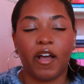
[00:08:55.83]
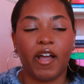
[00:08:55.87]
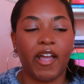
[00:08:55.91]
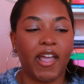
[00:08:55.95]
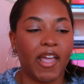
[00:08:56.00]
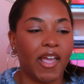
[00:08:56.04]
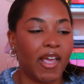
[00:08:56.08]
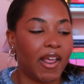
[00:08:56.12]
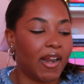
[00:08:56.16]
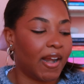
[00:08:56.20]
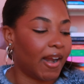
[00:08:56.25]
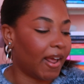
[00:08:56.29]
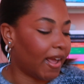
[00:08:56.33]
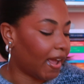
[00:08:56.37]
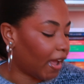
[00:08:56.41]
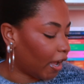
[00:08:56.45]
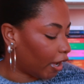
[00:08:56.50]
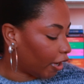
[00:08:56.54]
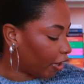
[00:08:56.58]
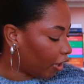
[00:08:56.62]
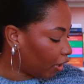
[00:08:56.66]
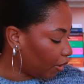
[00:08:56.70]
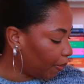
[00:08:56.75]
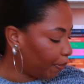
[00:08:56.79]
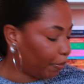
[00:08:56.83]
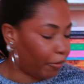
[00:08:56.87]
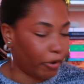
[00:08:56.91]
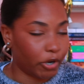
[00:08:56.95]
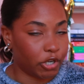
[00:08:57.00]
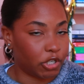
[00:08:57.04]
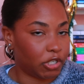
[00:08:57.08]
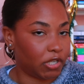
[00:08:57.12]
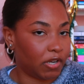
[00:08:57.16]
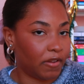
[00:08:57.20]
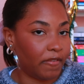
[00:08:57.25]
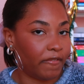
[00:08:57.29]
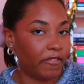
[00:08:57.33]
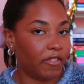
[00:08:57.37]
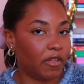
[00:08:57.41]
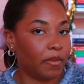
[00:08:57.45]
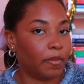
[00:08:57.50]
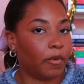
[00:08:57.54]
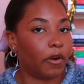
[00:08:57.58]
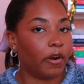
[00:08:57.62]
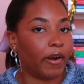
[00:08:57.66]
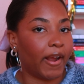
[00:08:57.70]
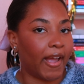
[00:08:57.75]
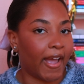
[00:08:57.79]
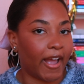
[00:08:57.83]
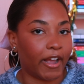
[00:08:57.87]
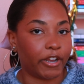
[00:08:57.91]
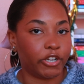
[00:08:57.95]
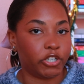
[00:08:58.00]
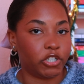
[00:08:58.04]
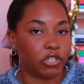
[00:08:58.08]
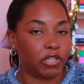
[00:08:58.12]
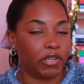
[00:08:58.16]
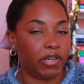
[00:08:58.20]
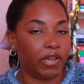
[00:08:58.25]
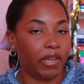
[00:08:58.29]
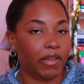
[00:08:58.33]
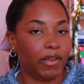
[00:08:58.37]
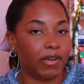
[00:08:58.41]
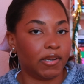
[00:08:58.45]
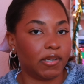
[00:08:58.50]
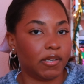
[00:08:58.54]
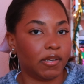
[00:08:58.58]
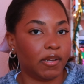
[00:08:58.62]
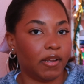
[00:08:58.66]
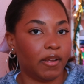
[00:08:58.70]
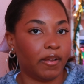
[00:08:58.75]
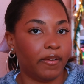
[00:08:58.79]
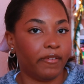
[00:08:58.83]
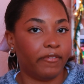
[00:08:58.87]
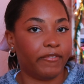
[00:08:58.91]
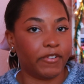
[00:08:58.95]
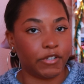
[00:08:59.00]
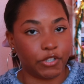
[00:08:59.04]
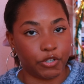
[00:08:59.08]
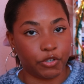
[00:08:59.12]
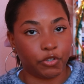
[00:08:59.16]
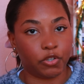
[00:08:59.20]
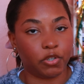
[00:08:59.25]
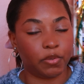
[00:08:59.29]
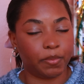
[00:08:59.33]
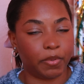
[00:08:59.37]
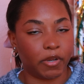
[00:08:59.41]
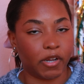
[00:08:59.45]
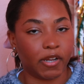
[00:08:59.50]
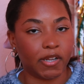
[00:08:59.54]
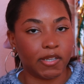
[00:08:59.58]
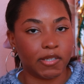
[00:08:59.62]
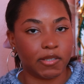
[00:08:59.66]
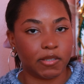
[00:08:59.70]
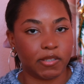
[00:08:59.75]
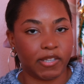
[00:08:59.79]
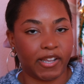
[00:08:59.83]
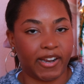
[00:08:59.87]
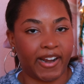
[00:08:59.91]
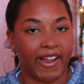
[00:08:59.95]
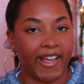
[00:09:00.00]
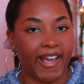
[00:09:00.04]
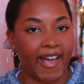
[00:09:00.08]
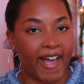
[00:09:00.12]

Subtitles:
And a good portion of them are actually physical books that I